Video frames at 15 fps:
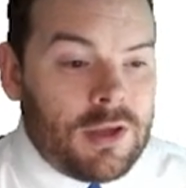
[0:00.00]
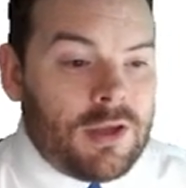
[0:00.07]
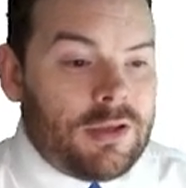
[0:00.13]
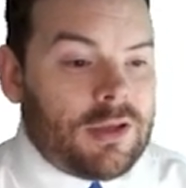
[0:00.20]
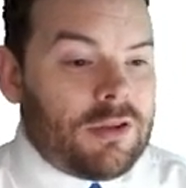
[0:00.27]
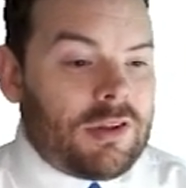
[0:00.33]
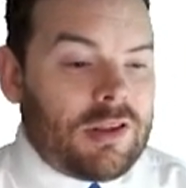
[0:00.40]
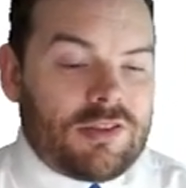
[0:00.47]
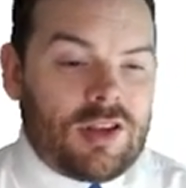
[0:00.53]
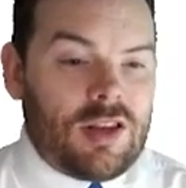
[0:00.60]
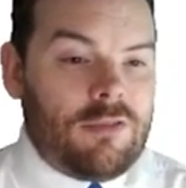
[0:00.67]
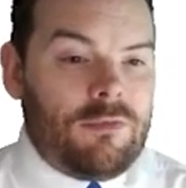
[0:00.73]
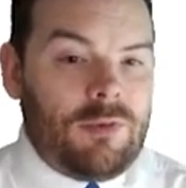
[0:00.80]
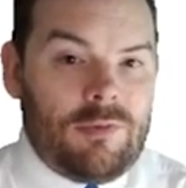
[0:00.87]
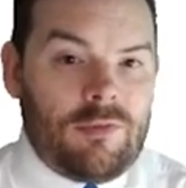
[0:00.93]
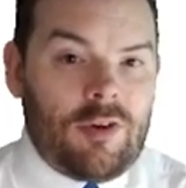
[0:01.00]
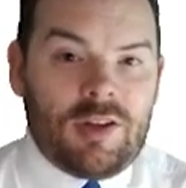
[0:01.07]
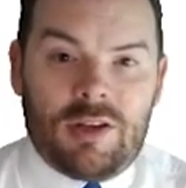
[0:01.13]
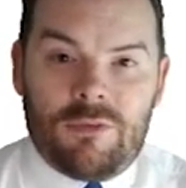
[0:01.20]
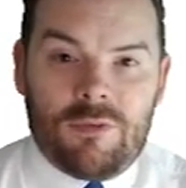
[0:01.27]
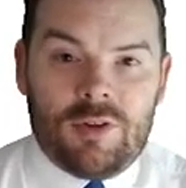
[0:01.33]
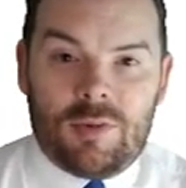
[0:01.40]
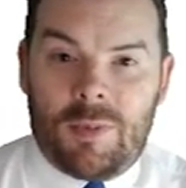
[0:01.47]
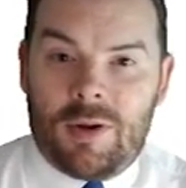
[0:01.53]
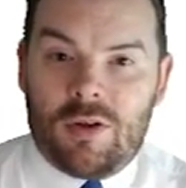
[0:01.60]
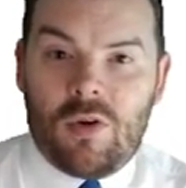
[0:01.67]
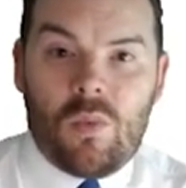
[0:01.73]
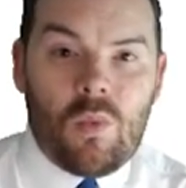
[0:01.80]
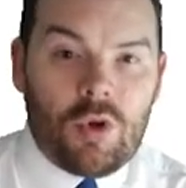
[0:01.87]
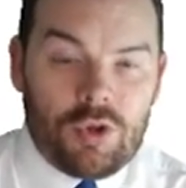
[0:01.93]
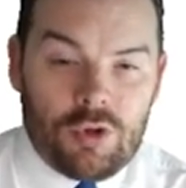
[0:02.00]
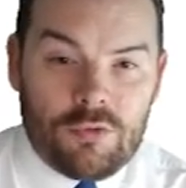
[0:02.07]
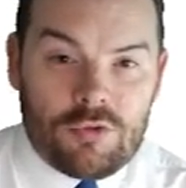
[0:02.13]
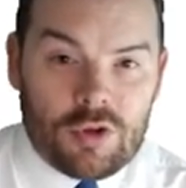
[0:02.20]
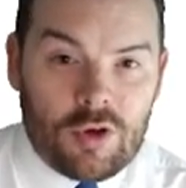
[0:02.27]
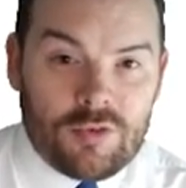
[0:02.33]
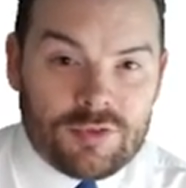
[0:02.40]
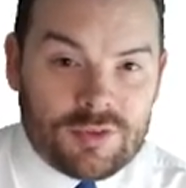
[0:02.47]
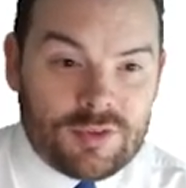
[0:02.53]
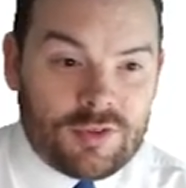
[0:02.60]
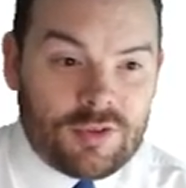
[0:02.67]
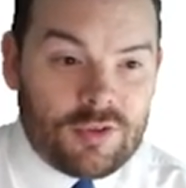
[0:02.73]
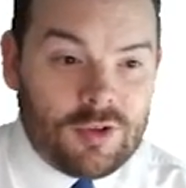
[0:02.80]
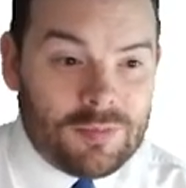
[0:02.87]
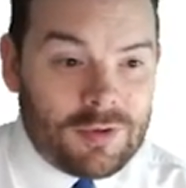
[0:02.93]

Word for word: now that's going to be very different depending on what you've chosen to do.